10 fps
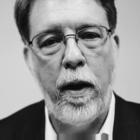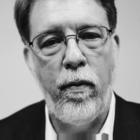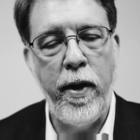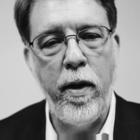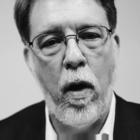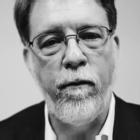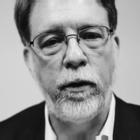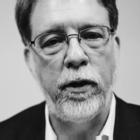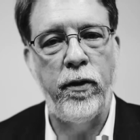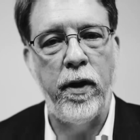And then he
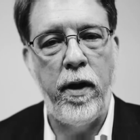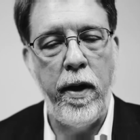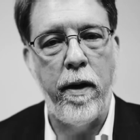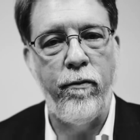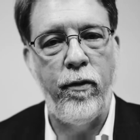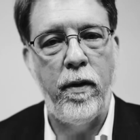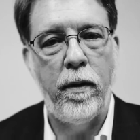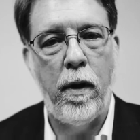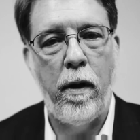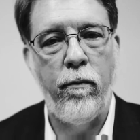offers us the gift
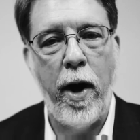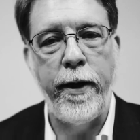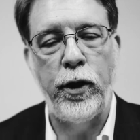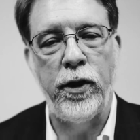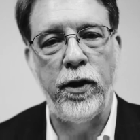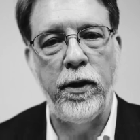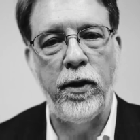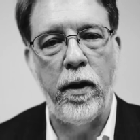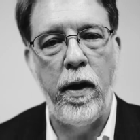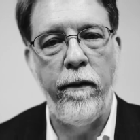of righteousness,
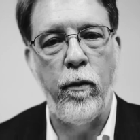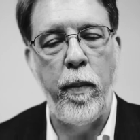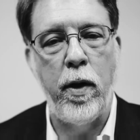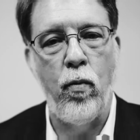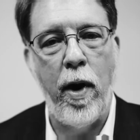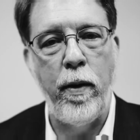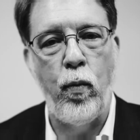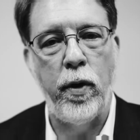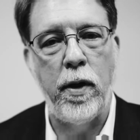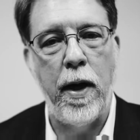the gift of being right
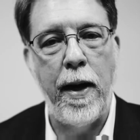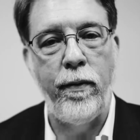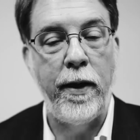with God.